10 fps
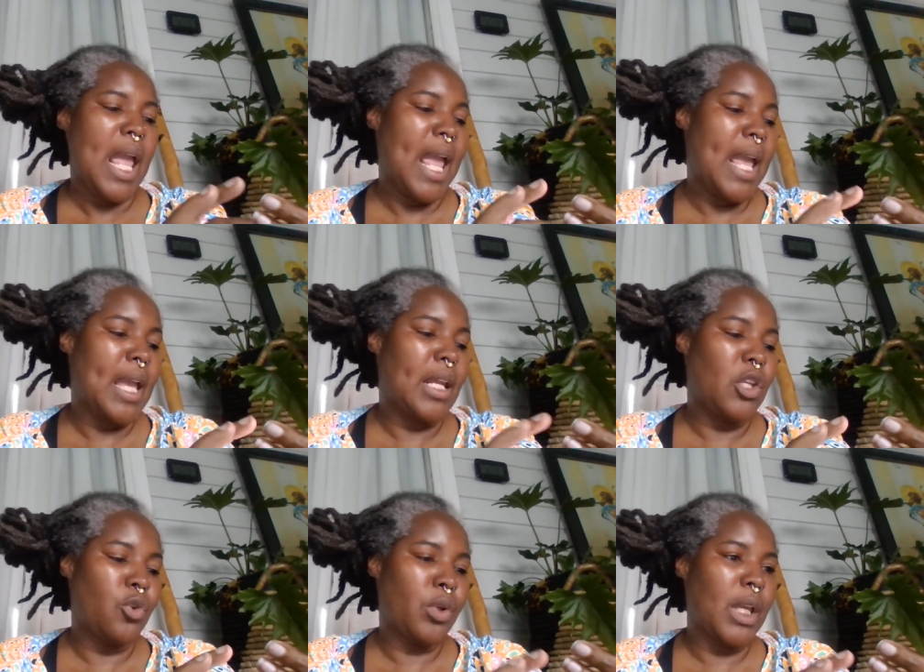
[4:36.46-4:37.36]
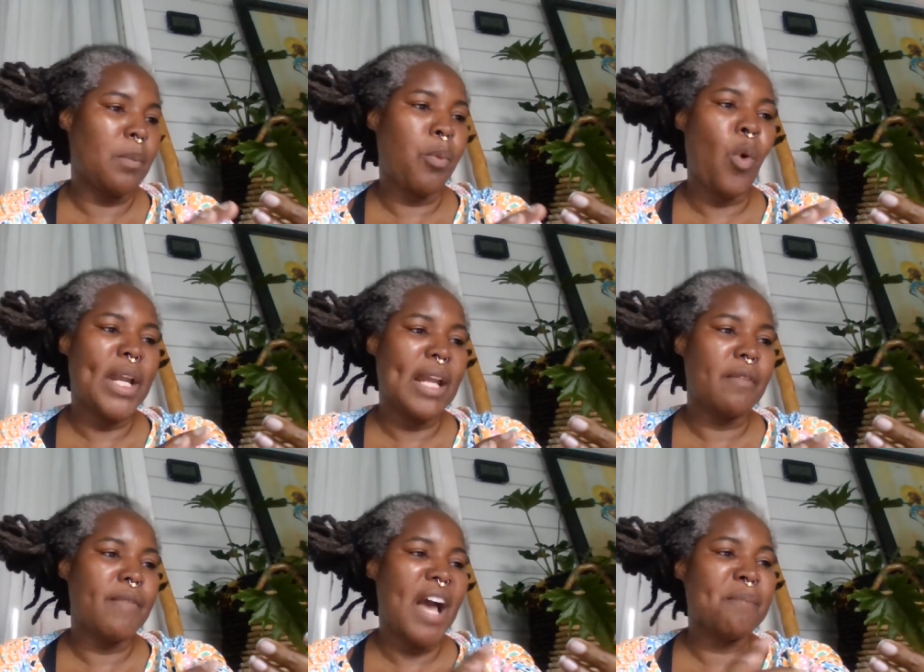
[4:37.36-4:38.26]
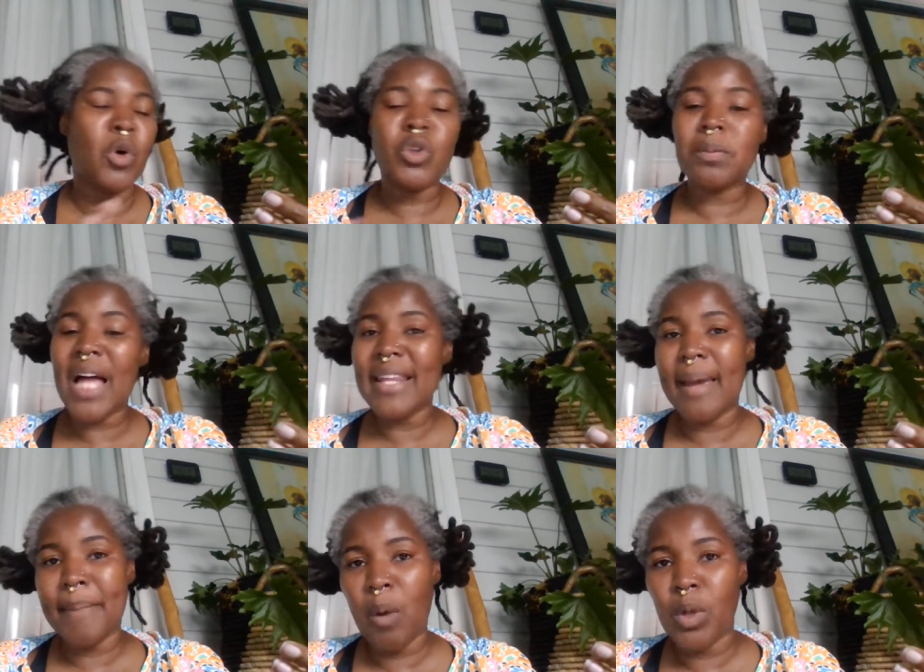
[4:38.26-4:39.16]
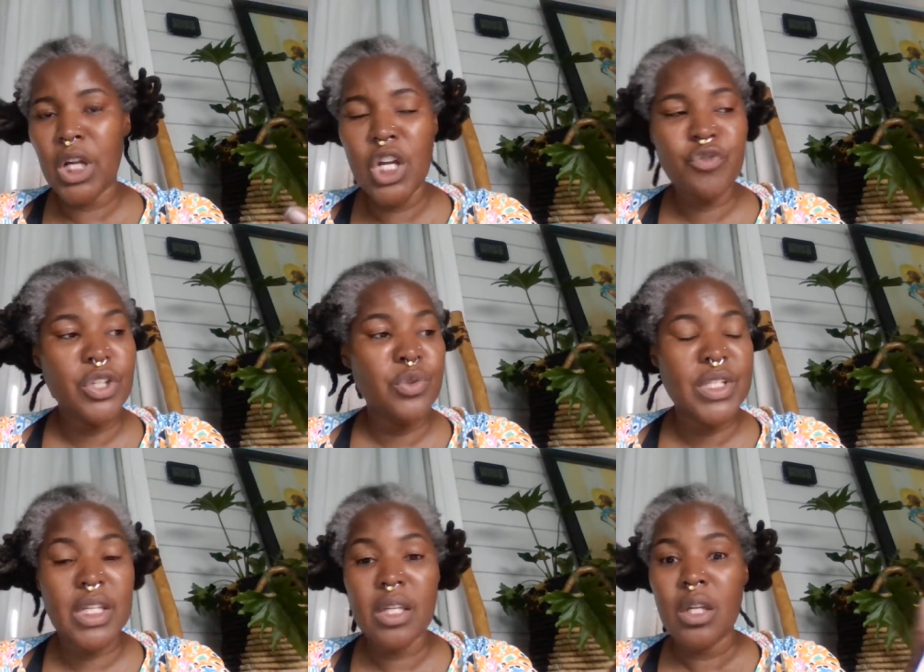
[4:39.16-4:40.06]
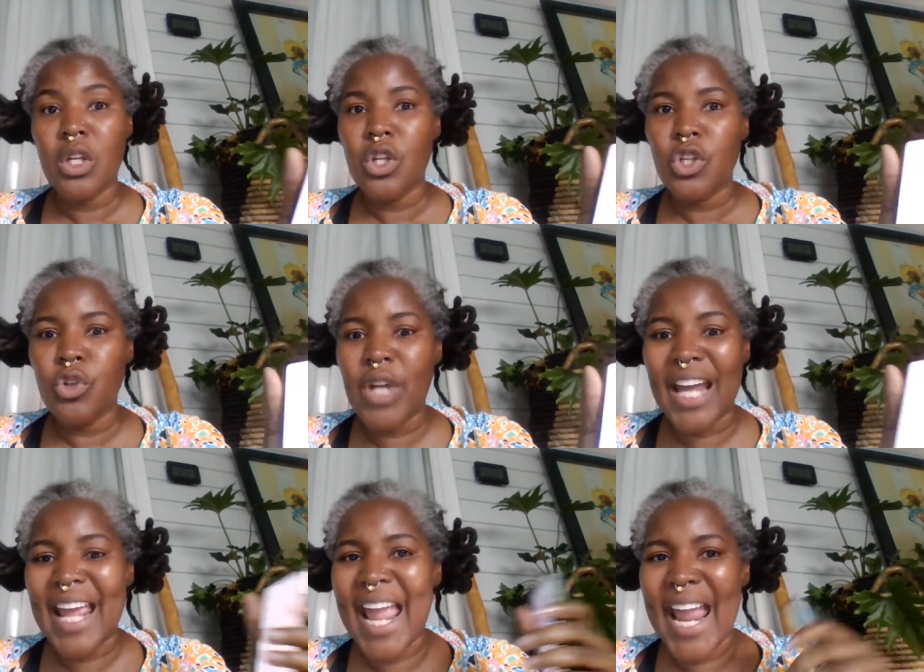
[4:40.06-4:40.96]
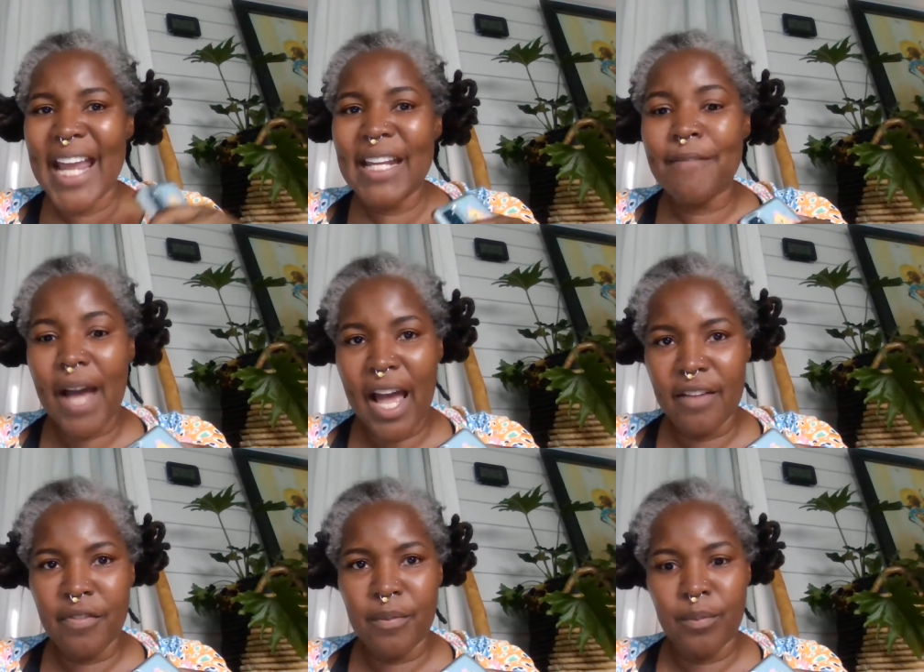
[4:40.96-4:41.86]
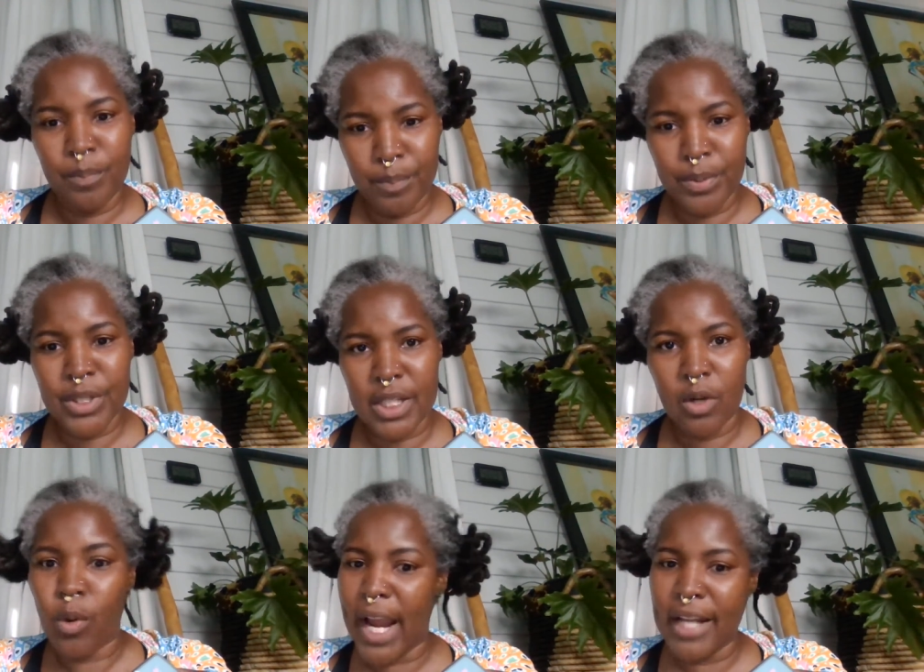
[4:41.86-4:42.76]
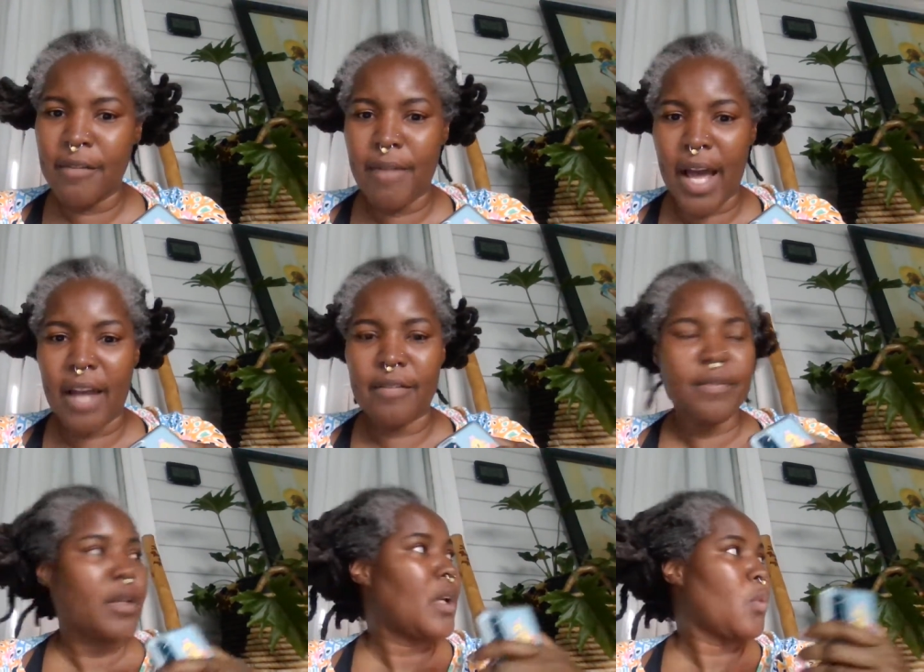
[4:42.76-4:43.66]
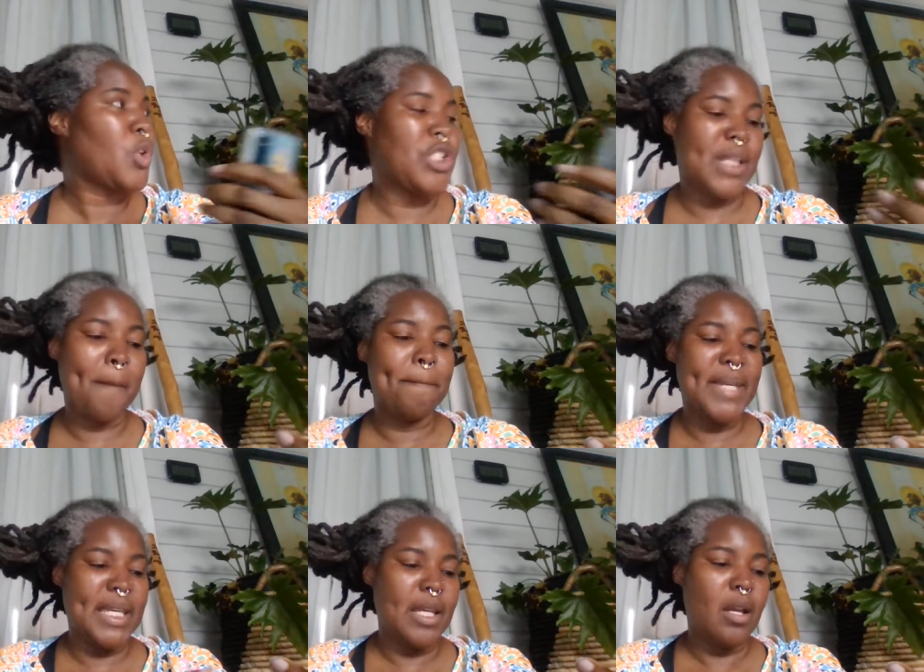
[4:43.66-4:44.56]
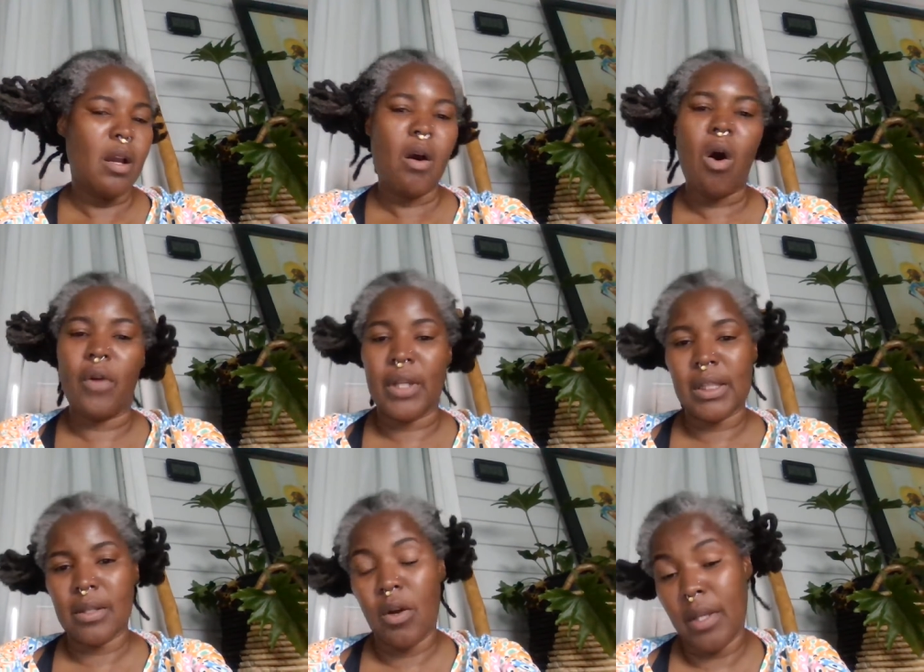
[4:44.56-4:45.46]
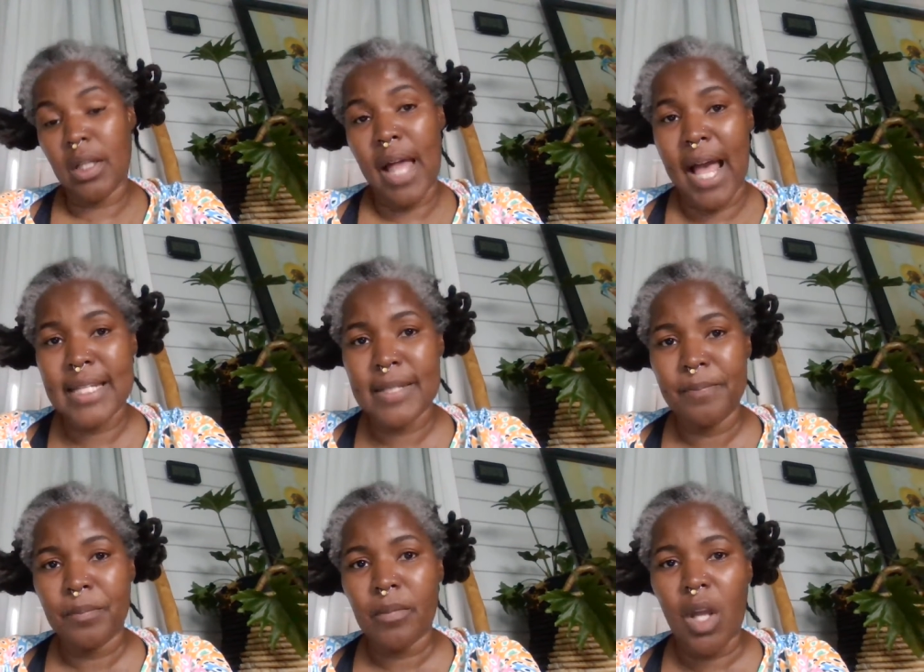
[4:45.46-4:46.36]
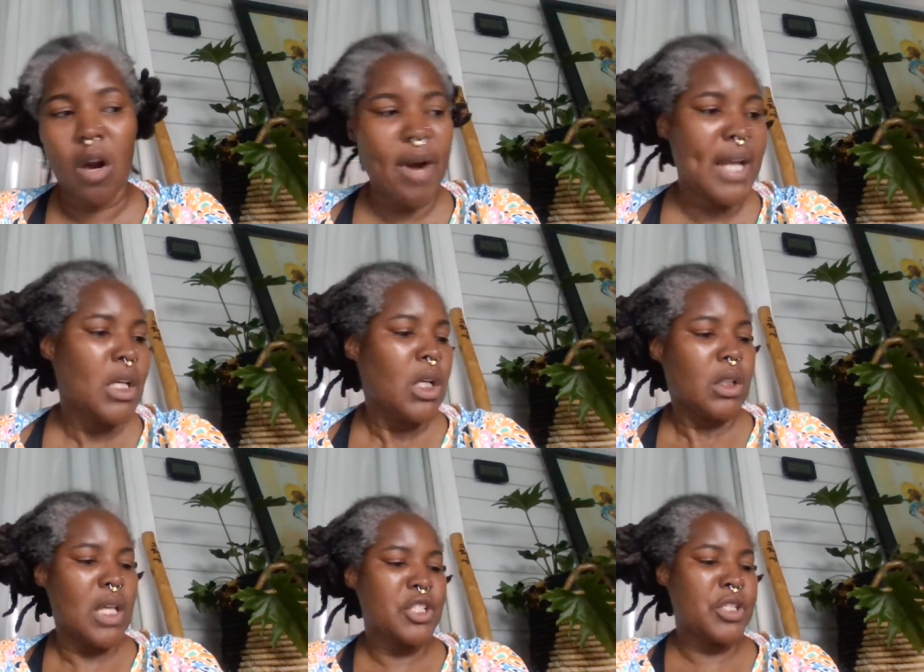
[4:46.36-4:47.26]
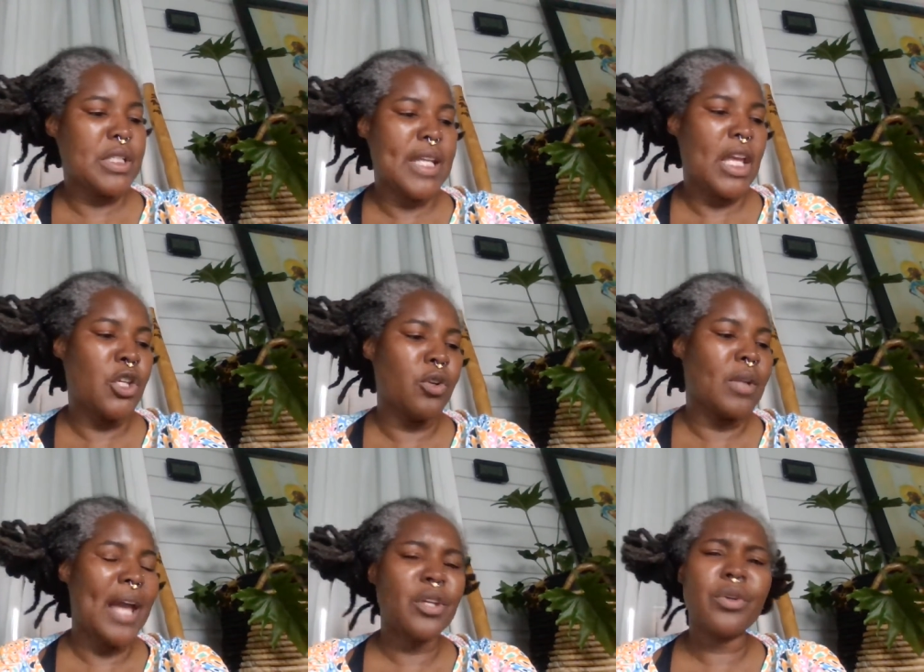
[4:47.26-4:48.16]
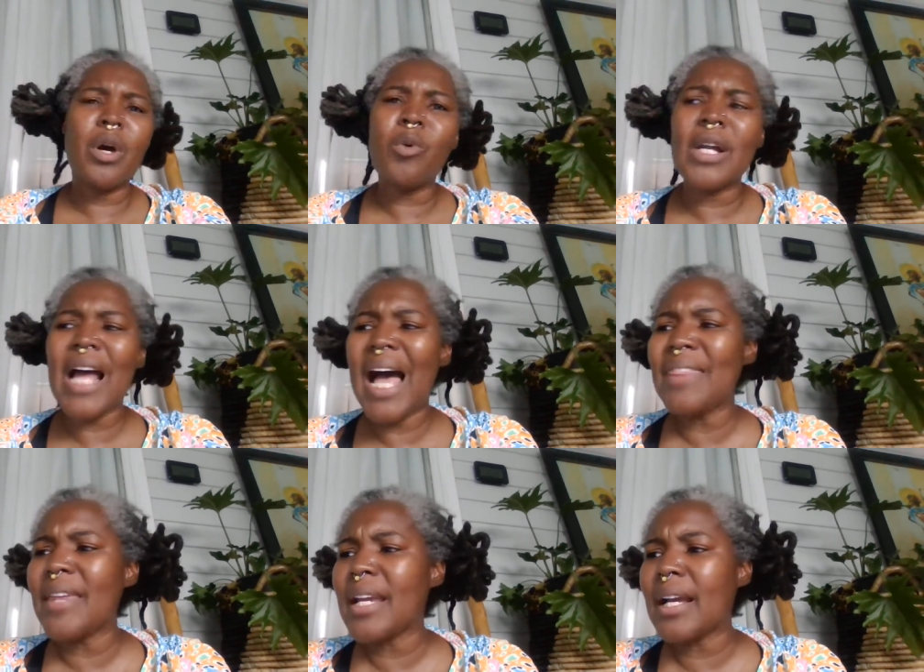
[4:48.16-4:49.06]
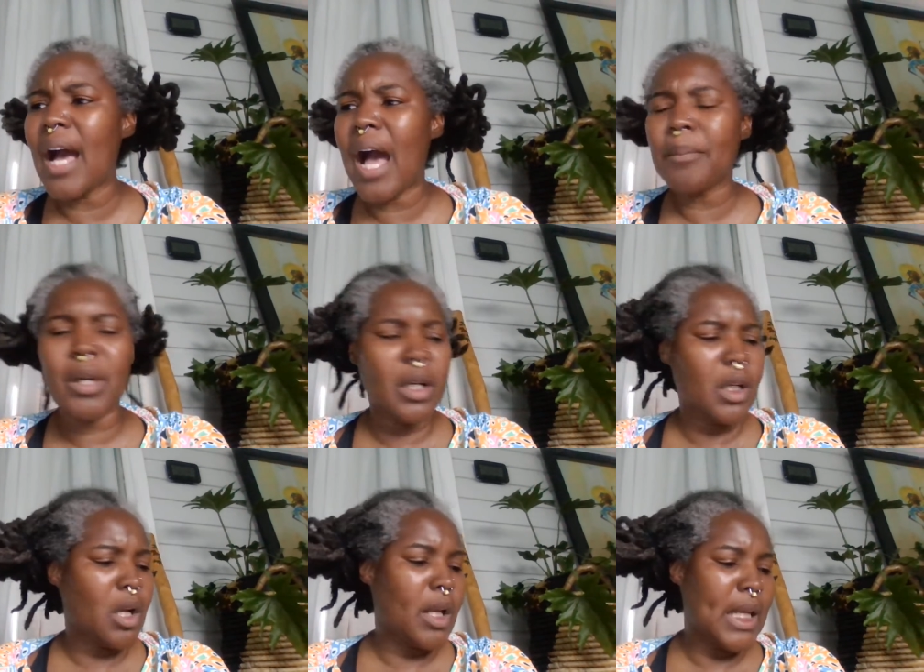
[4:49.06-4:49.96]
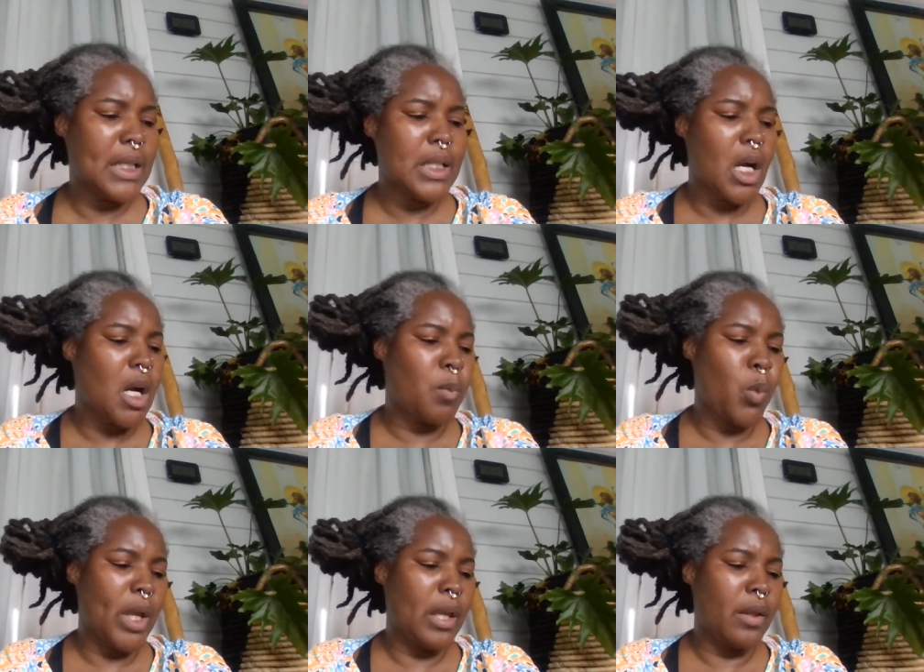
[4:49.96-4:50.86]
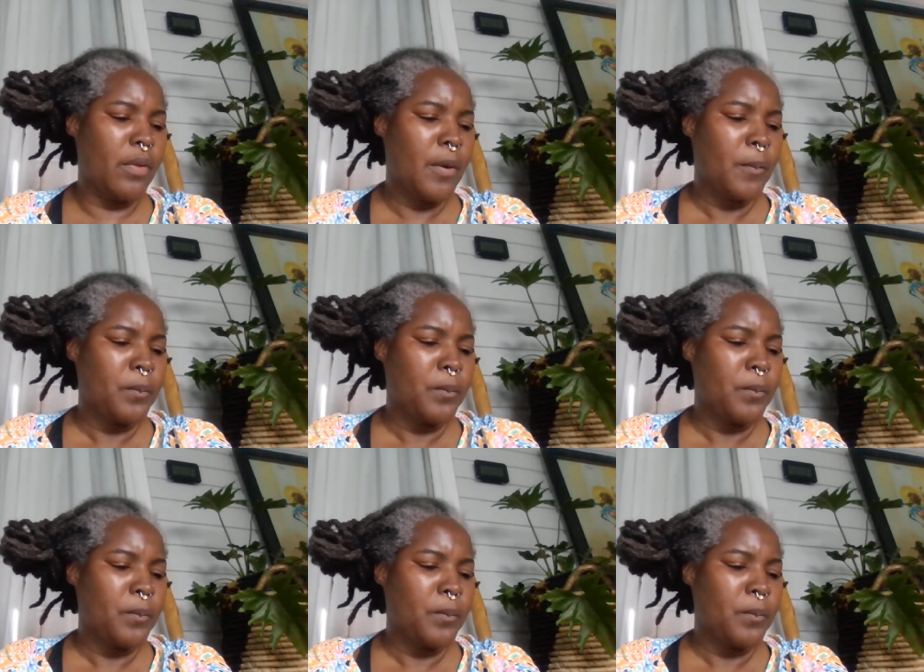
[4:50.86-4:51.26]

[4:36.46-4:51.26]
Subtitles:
and you'll get 0.85, multiply that by 100, and you see you got an 85% or 85, which is a B on the class. All right, let's just say you're like, you know what, I think I'm going to end up with,